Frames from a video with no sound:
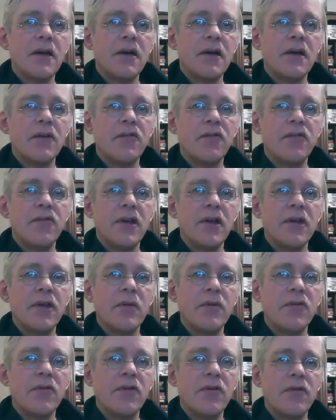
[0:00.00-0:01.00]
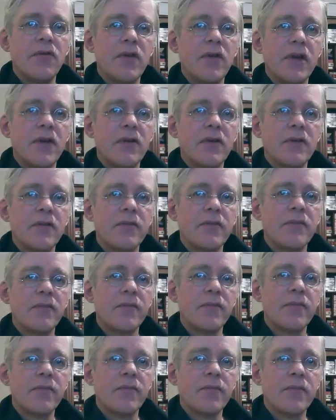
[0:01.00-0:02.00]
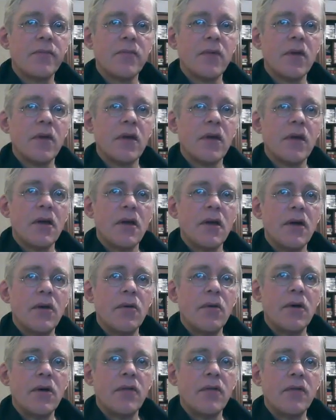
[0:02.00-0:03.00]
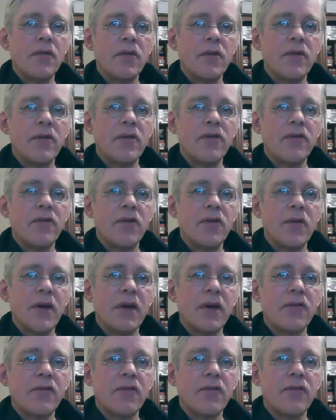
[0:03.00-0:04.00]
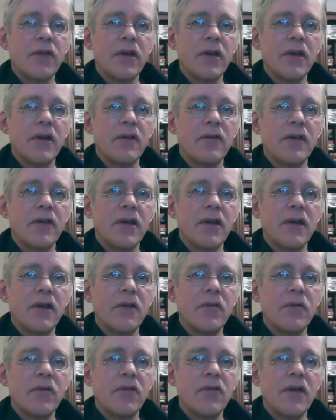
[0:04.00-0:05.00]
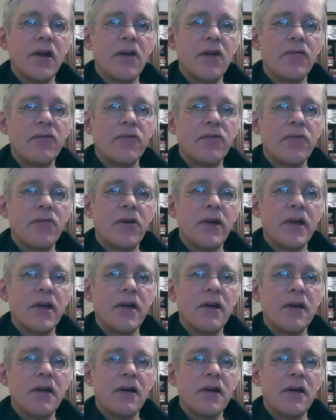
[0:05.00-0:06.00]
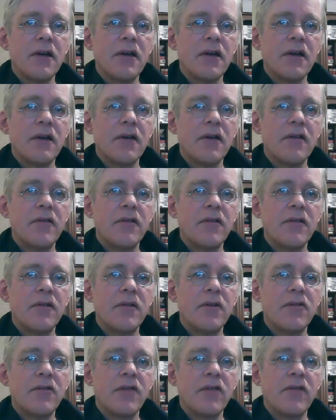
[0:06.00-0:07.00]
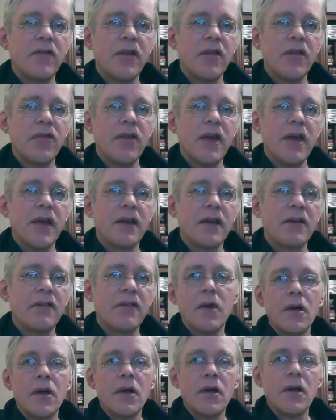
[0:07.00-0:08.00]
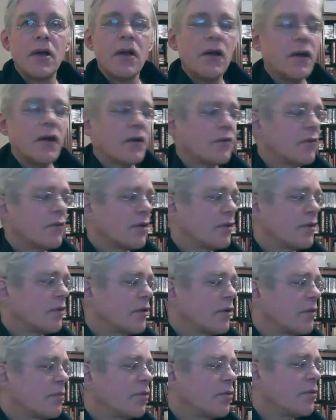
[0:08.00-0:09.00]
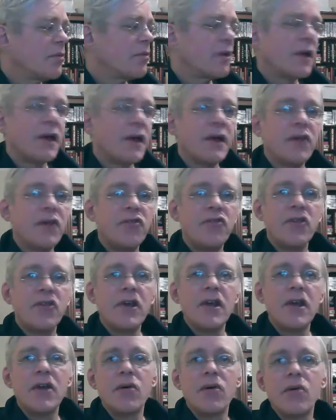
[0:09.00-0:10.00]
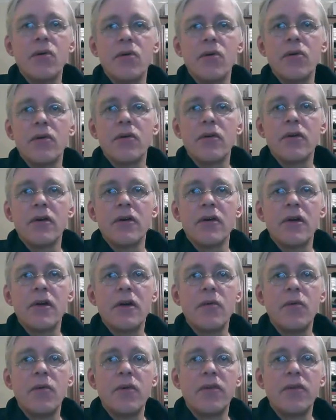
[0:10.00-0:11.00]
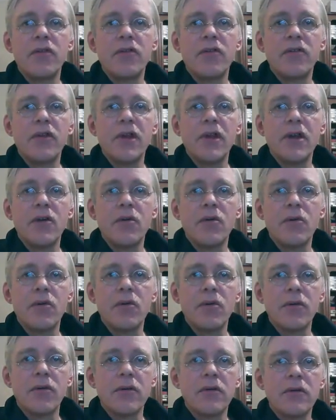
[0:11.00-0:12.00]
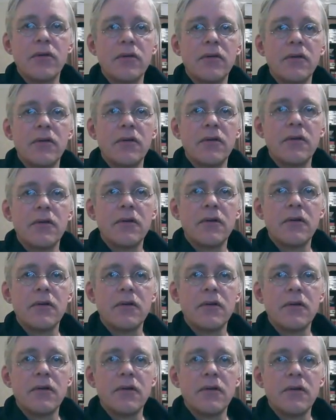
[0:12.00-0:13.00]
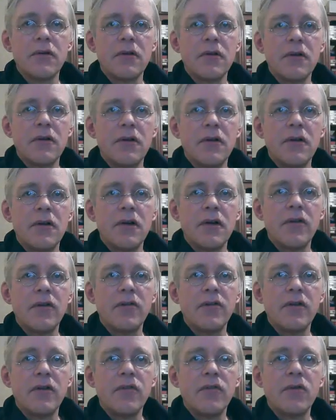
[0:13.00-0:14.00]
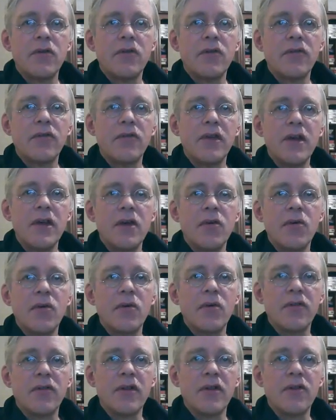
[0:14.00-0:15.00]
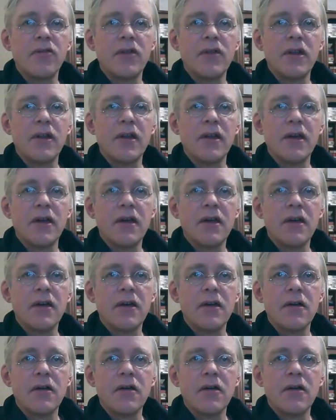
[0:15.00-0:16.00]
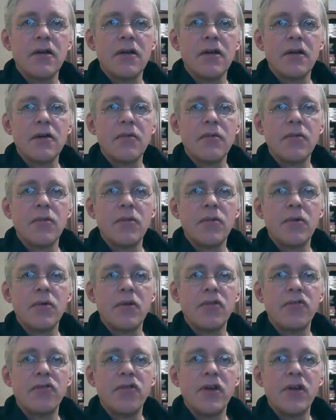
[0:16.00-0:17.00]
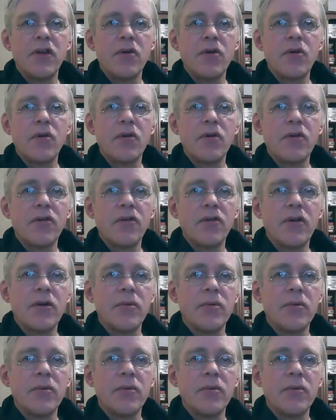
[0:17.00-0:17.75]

G with 2 fingers? Well, you've got these 2 extra fingers here which are now free and can do interesting things, like for example playing a G chord with a C chord. Now you see you've got a C chord essentially there, but we've got a G chord on top.